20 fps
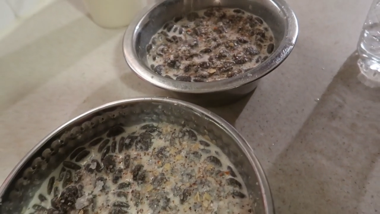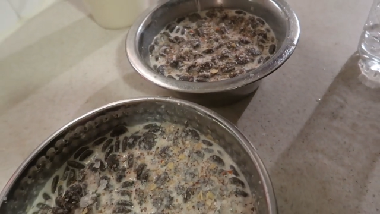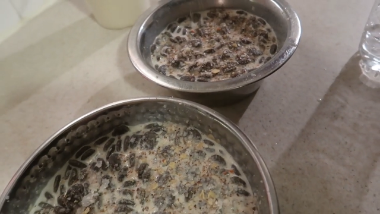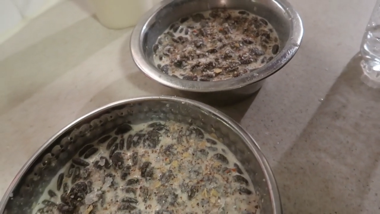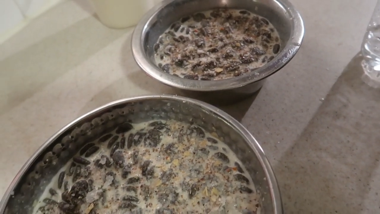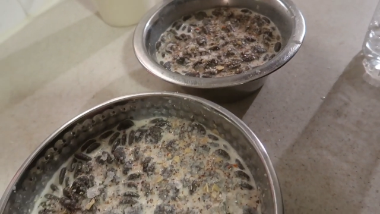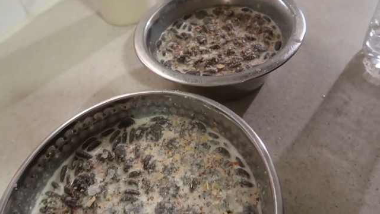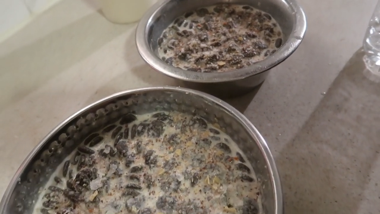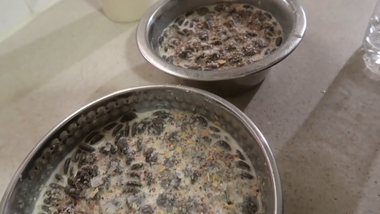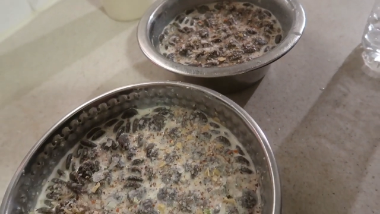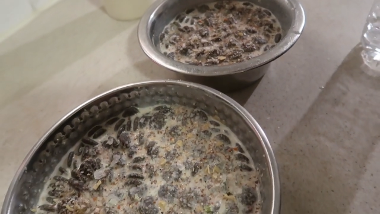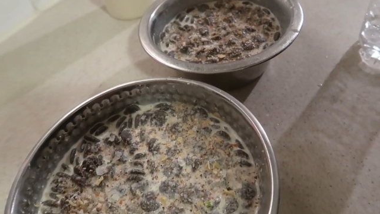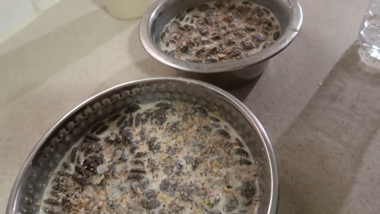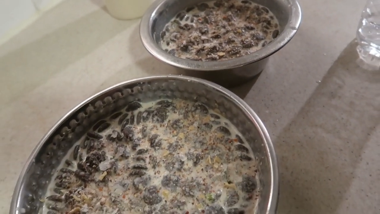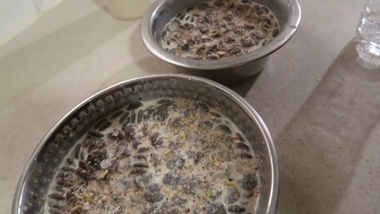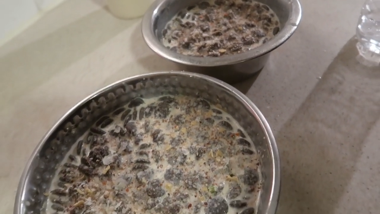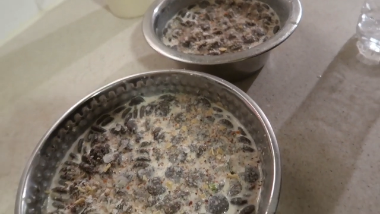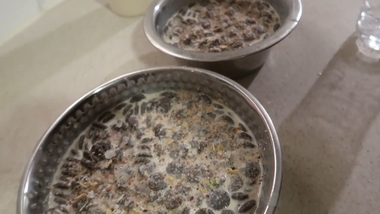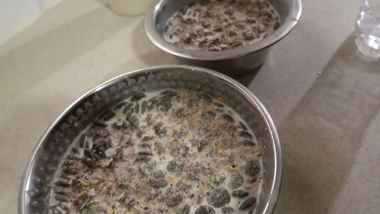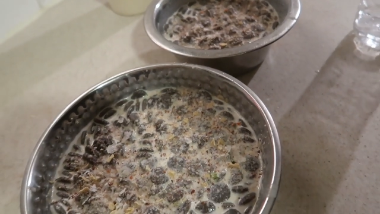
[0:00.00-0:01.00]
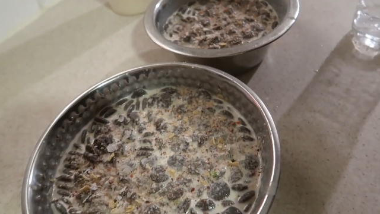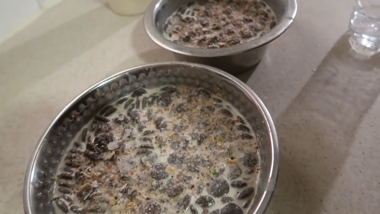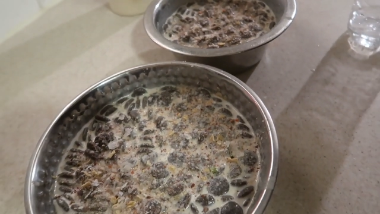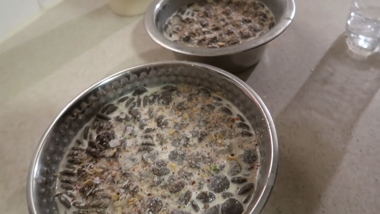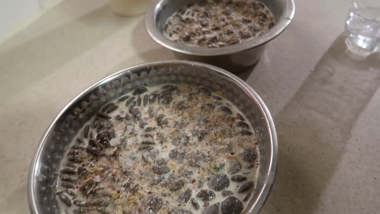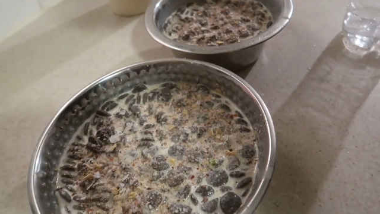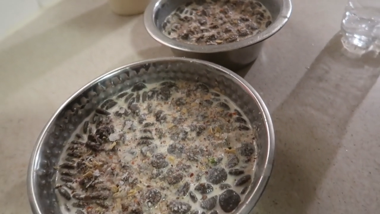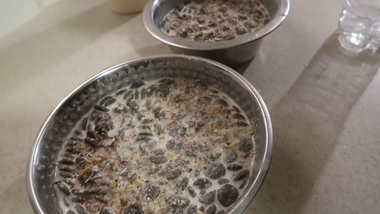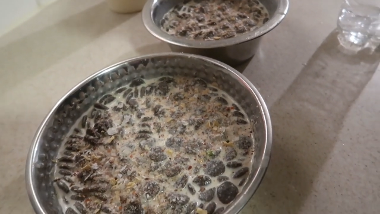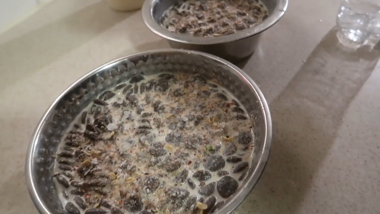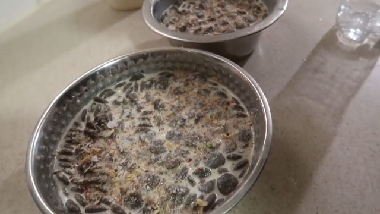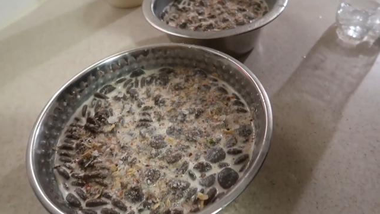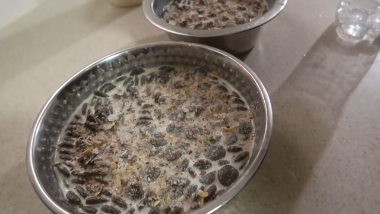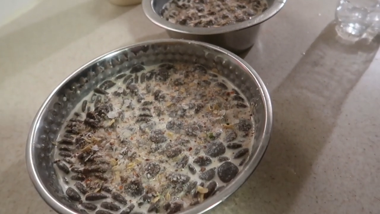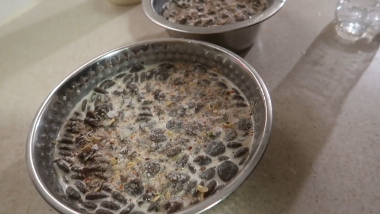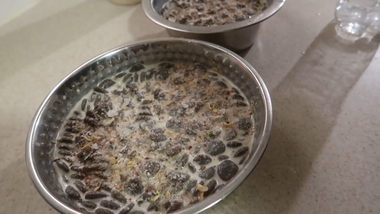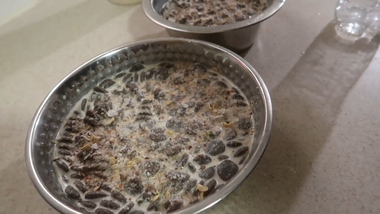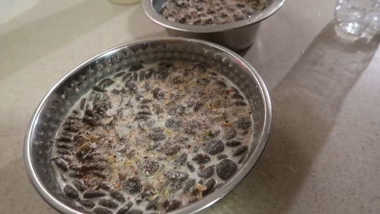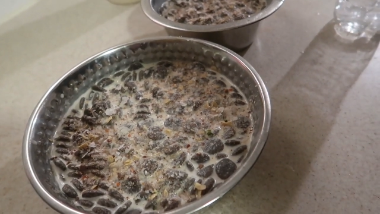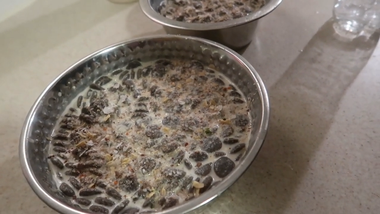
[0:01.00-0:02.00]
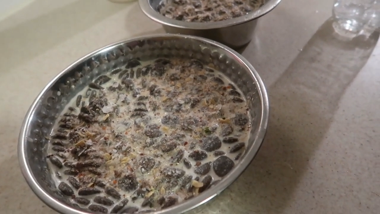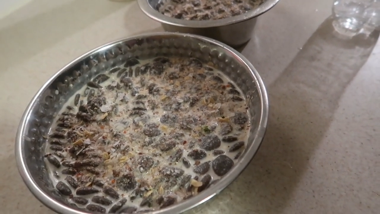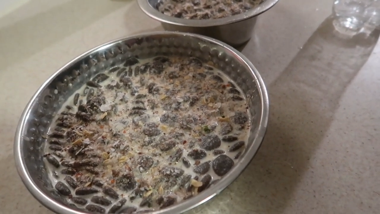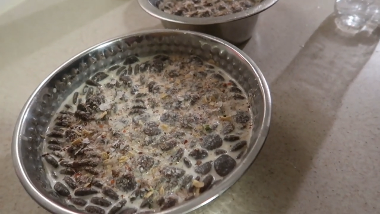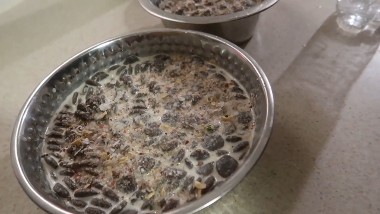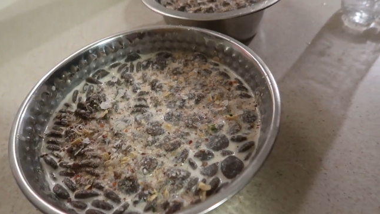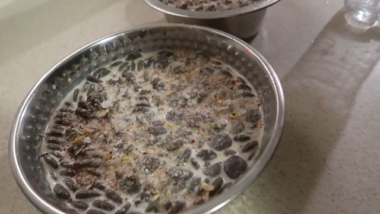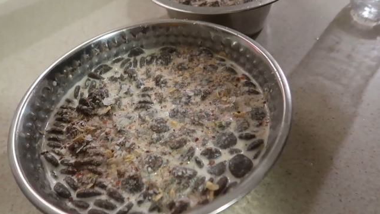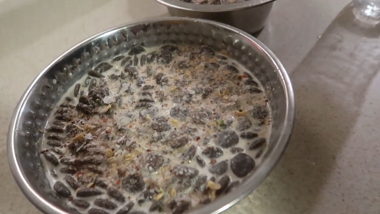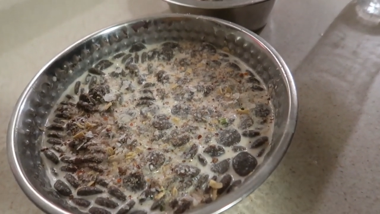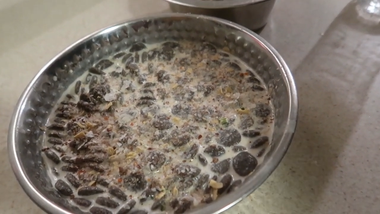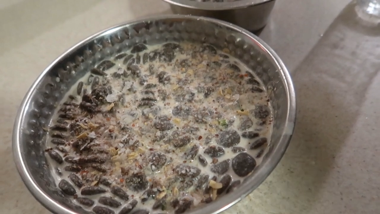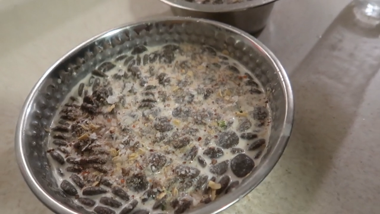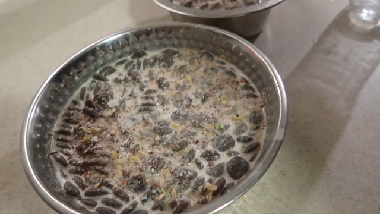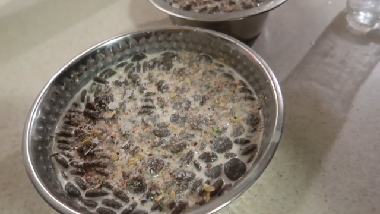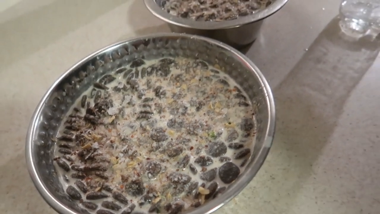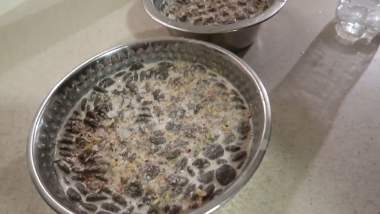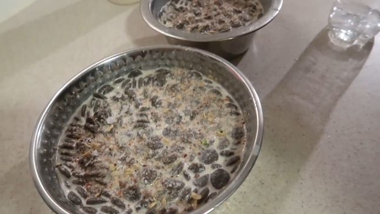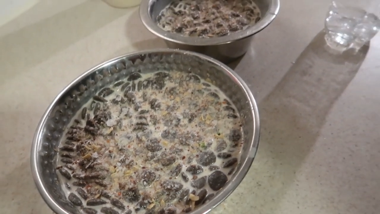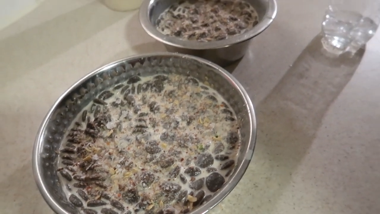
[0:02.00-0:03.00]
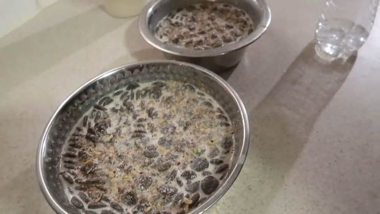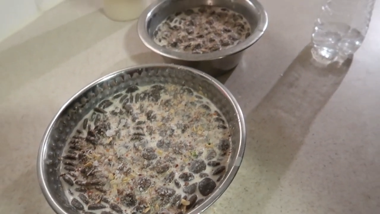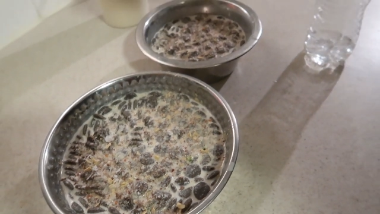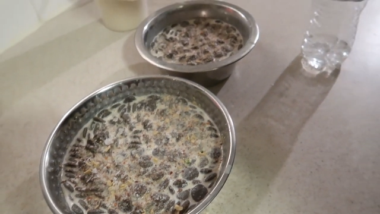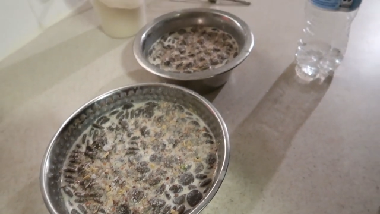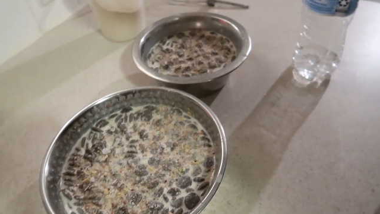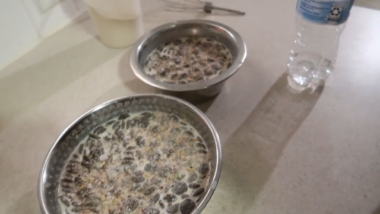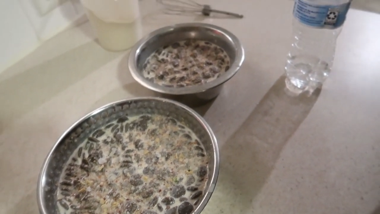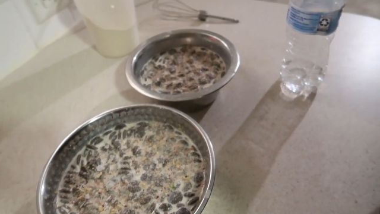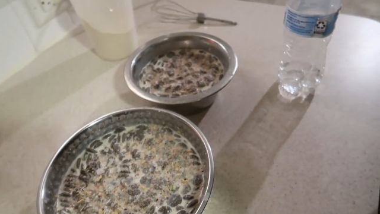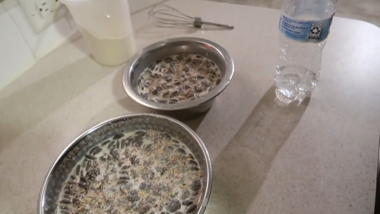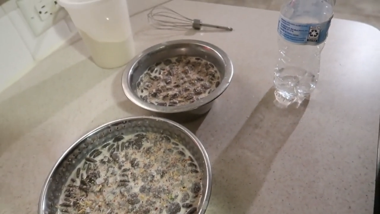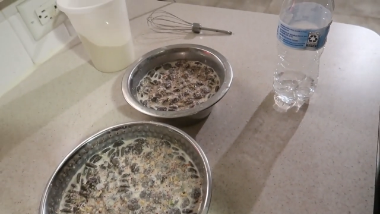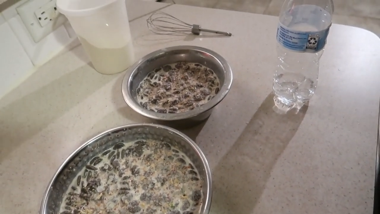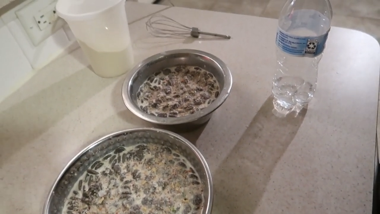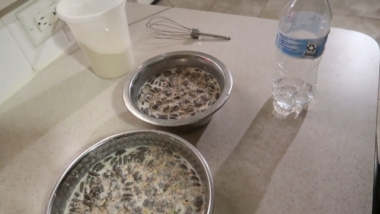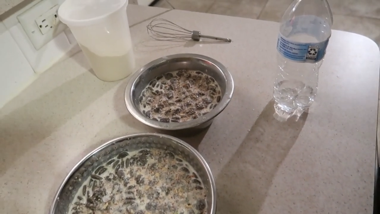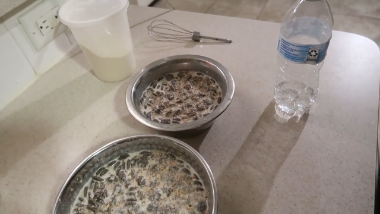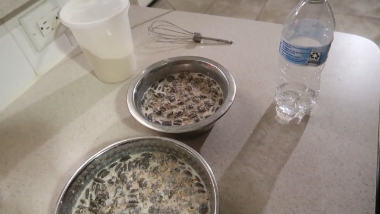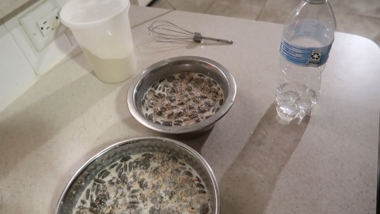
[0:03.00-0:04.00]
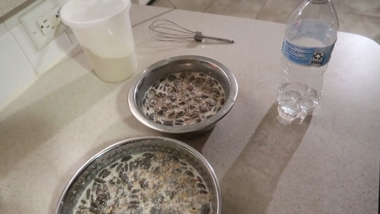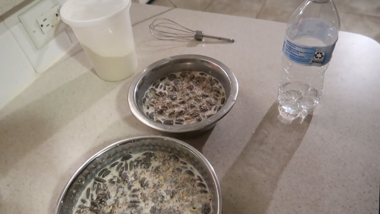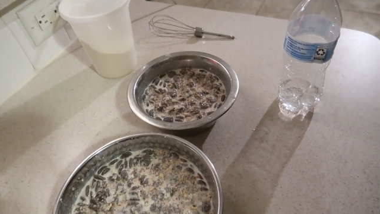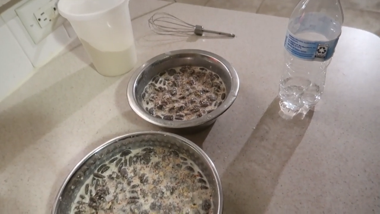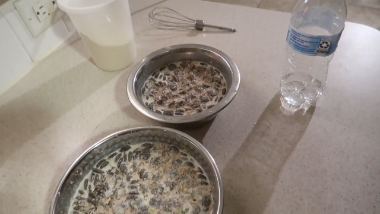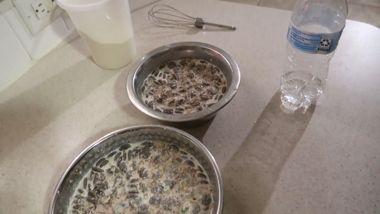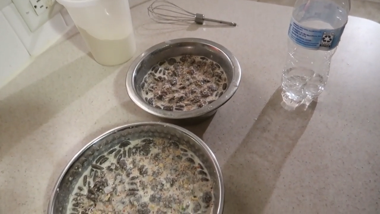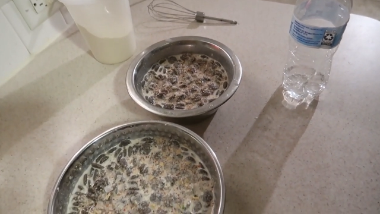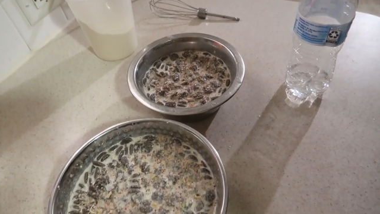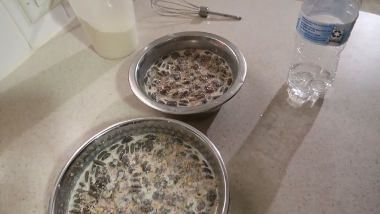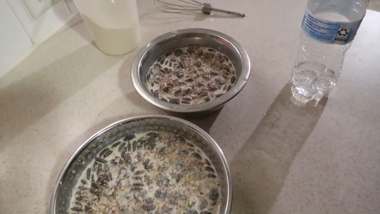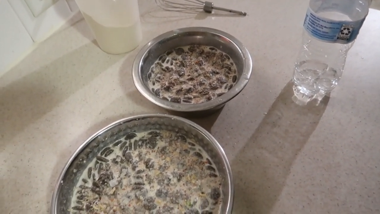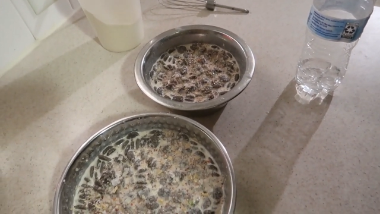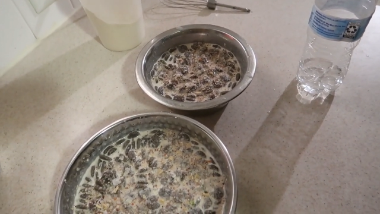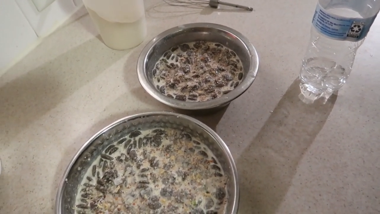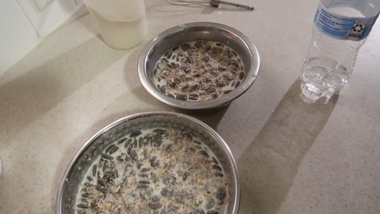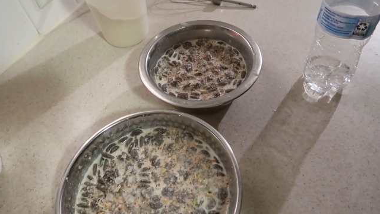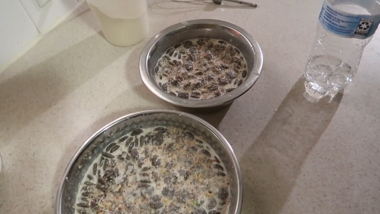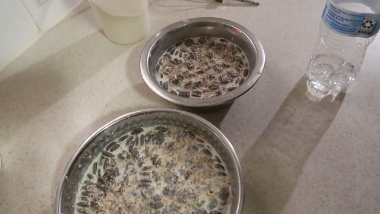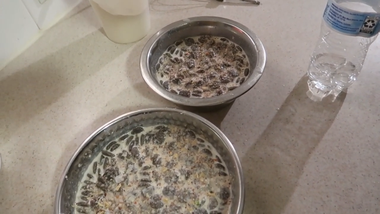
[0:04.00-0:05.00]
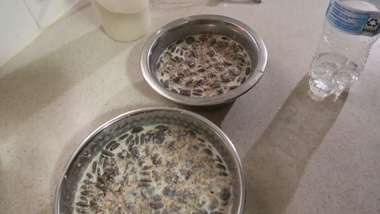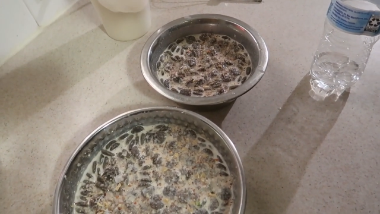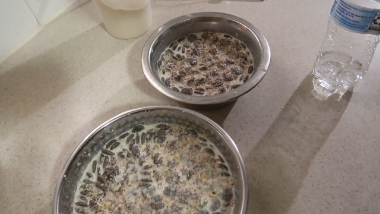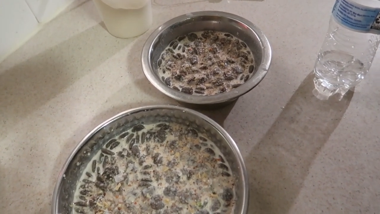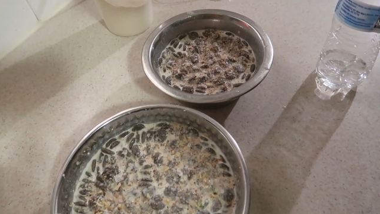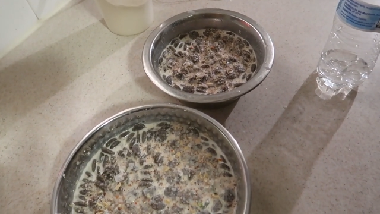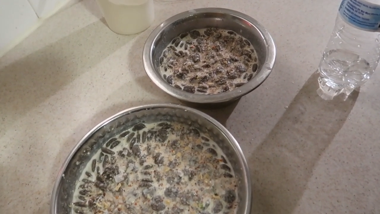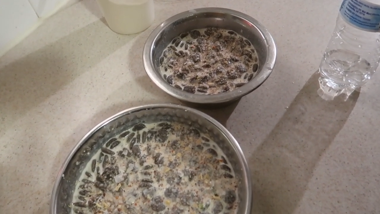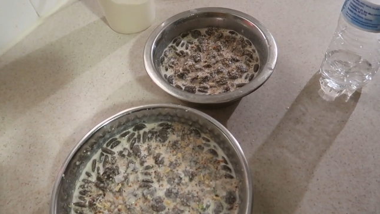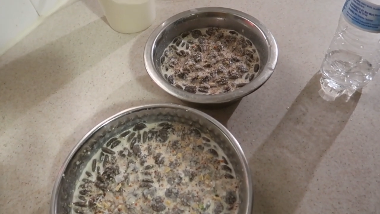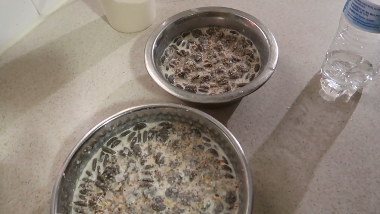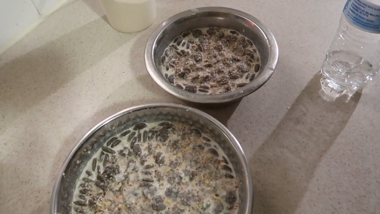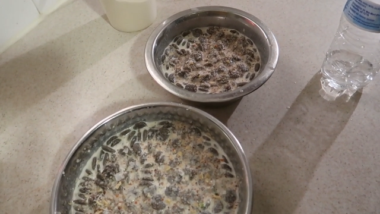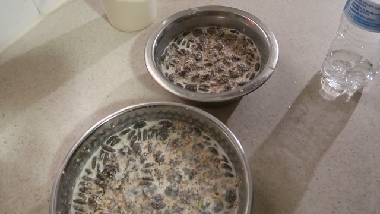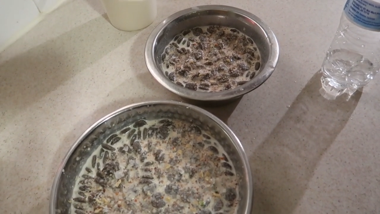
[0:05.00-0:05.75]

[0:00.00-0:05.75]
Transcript: Nobody's mouth can be seen.